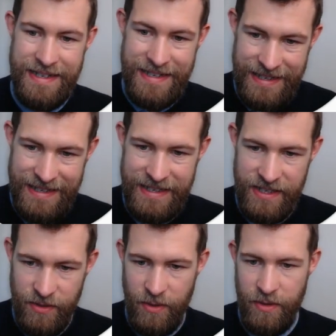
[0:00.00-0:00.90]

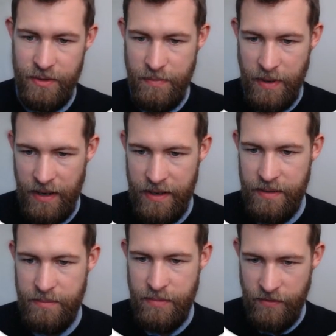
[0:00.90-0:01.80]
deinstalled by
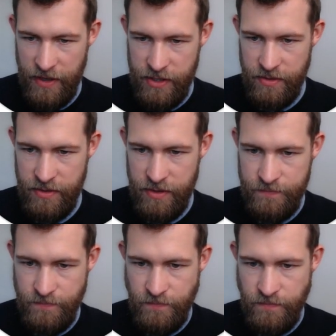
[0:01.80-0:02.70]
professionals.
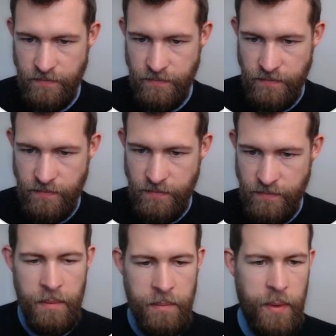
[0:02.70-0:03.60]

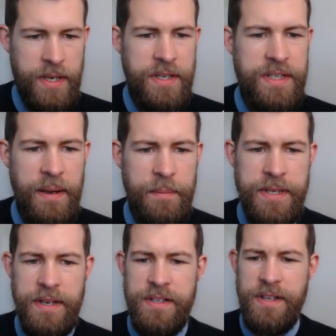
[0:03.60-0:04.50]
But we could say
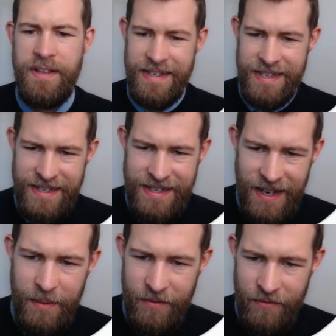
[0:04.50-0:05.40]
potentially that this is
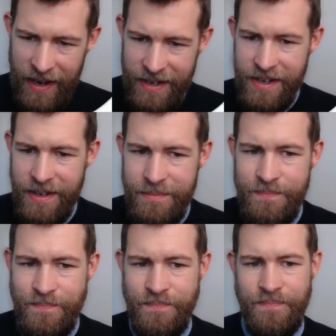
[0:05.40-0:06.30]
still a bit vague.
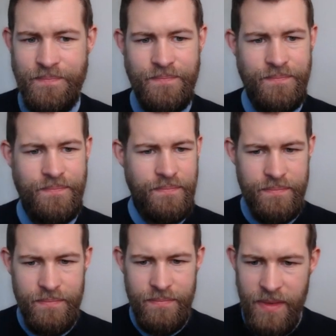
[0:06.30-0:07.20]

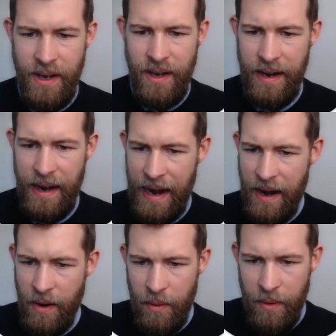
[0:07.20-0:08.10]

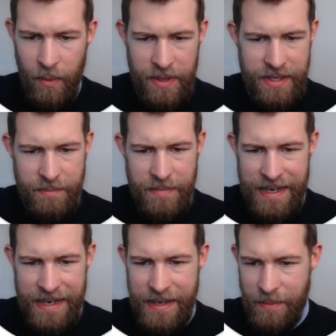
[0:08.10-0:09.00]
What does it
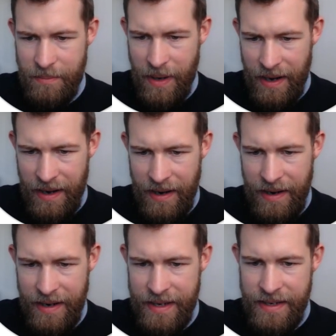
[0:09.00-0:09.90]
mean
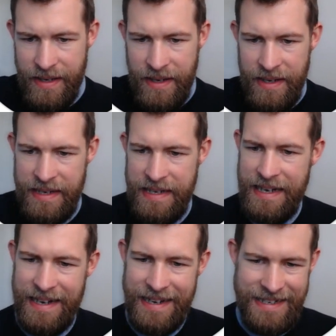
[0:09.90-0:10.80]
by
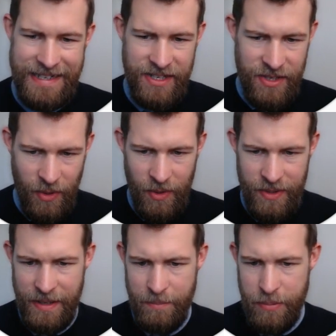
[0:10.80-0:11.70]

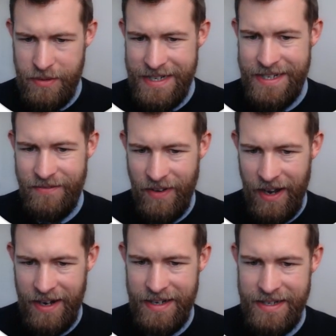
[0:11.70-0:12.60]
installed in a
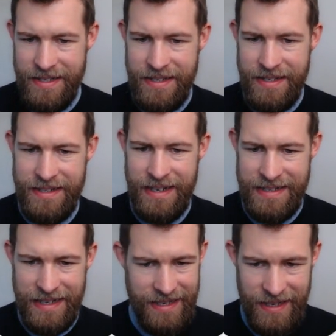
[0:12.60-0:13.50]
predefined and
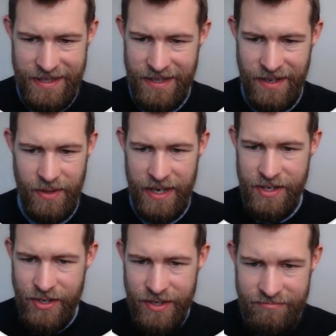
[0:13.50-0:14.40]
dedicated
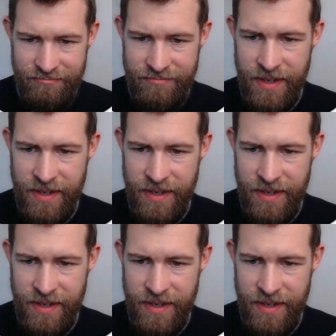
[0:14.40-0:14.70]
location.